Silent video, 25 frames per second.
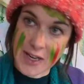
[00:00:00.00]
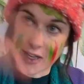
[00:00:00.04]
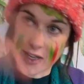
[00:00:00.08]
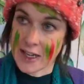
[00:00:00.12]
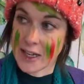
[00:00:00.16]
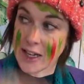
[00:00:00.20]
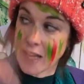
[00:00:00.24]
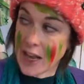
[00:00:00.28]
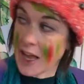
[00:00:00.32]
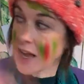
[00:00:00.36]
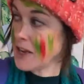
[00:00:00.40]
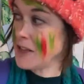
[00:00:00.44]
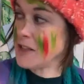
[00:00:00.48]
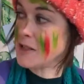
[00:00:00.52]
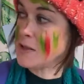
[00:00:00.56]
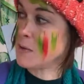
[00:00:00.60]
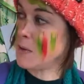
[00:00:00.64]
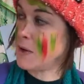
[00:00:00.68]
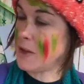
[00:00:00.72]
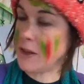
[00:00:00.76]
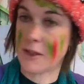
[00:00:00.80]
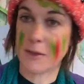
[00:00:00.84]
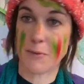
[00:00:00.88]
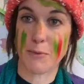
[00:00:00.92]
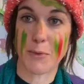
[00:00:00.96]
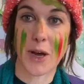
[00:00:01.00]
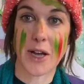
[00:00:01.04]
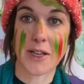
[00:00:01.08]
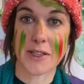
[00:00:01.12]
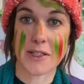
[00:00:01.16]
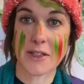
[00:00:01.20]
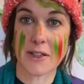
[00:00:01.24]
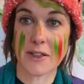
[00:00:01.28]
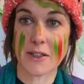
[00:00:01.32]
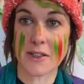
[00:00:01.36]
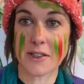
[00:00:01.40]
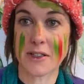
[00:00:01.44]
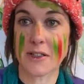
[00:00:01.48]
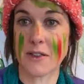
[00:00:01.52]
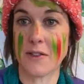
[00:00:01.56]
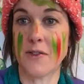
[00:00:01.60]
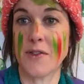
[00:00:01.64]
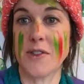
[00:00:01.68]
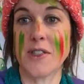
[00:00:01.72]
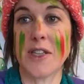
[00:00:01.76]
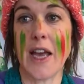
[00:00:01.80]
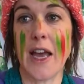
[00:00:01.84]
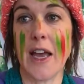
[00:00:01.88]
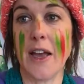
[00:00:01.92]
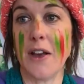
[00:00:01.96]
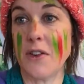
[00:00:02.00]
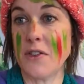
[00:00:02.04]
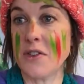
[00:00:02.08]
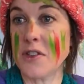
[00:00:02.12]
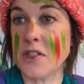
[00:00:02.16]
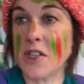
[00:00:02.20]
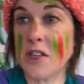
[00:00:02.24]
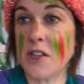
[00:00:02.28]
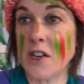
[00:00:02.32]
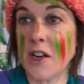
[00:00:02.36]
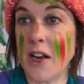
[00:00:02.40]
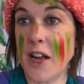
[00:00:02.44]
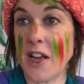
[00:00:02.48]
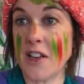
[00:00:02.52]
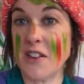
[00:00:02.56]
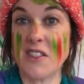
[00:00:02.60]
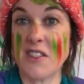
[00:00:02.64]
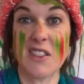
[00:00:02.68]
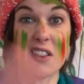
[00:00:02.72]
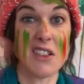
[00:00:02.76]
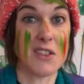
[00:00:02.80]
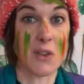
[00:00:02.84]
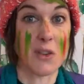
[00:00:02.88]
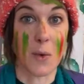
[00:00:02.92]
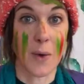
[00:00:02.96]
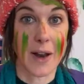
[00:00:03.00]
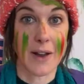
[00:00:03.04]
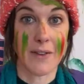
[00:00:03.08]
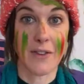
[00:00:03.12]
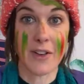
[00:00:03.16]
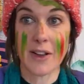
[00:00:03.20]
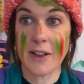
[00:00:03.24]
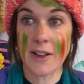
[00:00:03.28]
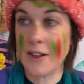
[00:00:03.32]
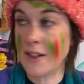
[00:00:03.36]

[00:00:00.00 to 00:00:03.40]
collides with particles of, say, oxygen and nitrogen or whatever,